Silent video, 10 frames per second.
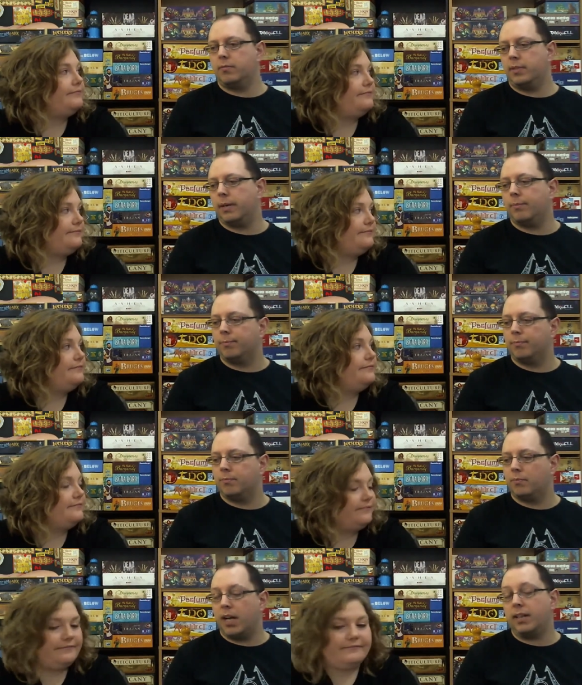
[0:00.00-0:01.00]
Speaker 1: Yeah,
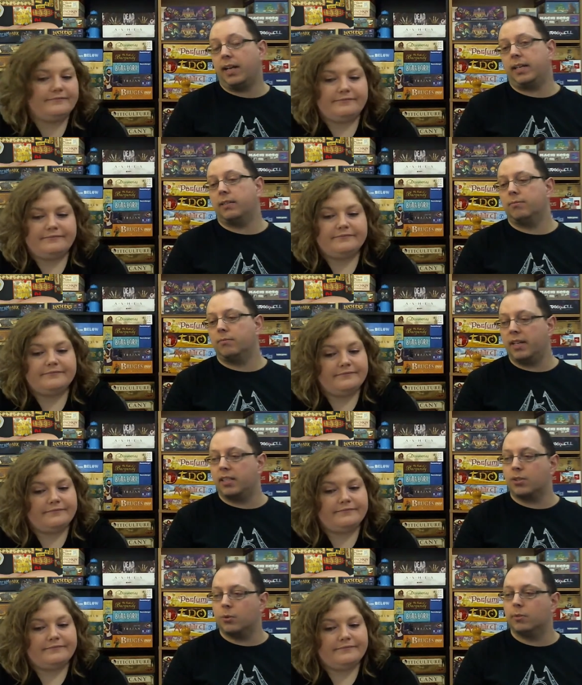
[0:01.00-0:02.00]
I like it. I think
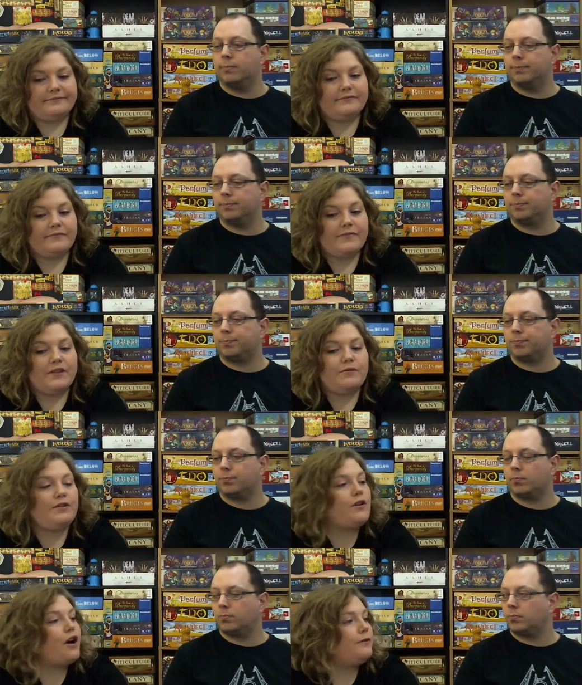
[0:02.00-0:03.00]
it's cool.
Speaker 2: Would
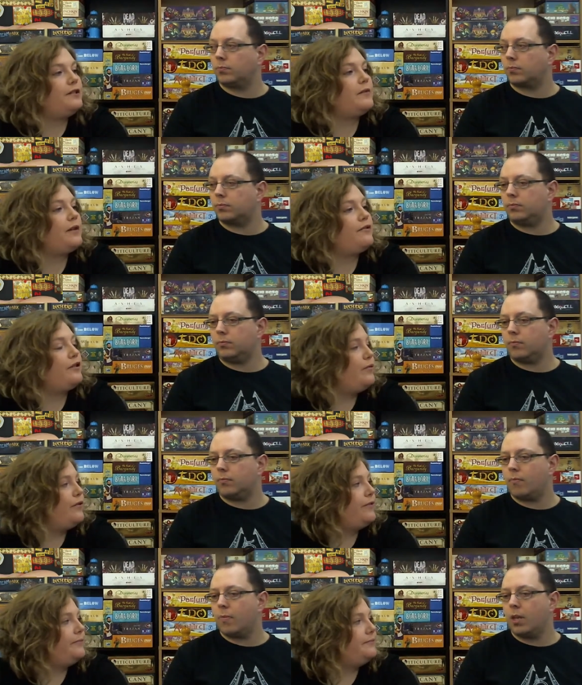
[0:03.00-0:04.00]
you always play with the
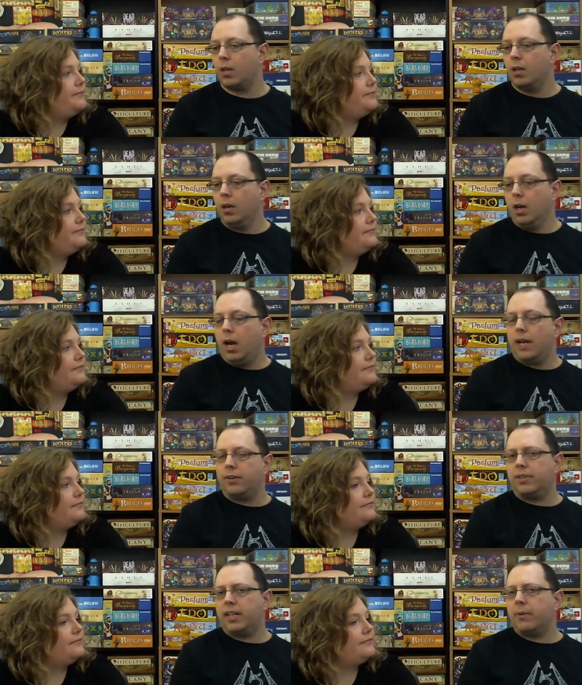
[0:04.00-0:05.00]
port?
Speaker 1: I don't
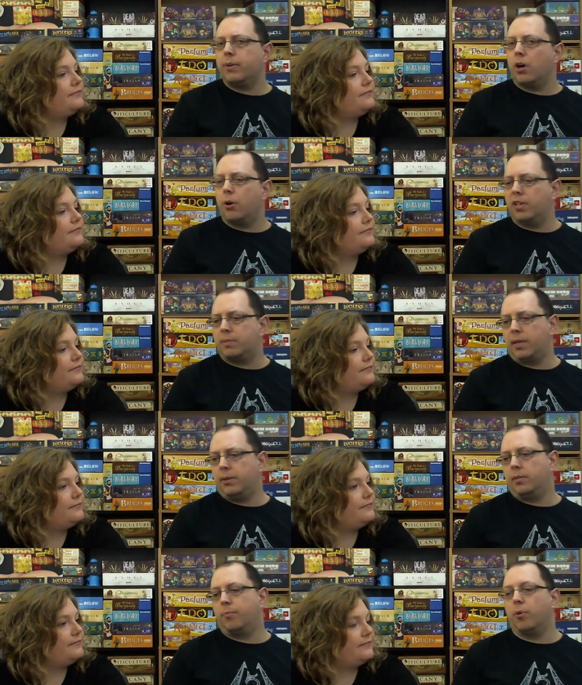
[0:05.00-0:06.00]
think I would always play with
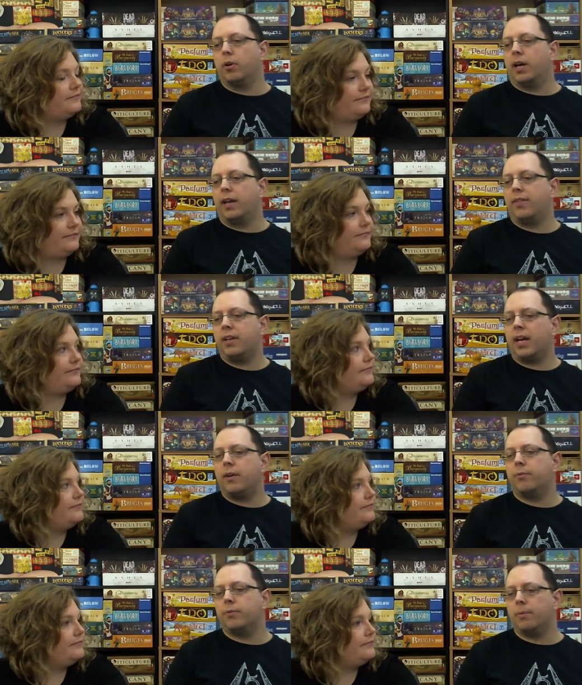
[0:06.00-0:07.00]
the port. I think I,
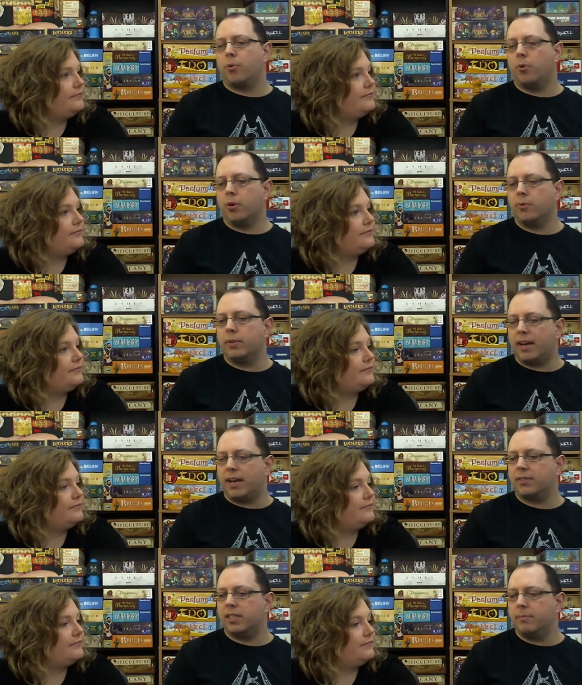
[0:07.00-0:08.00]
the port would
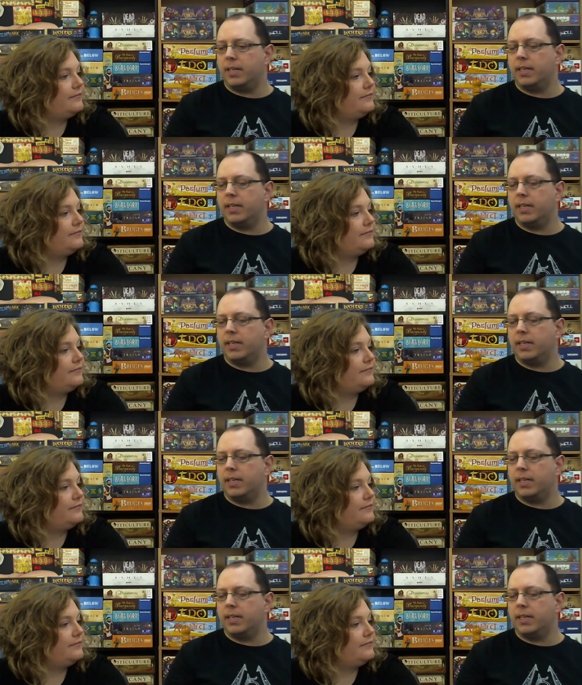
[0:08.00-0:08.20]
definitely be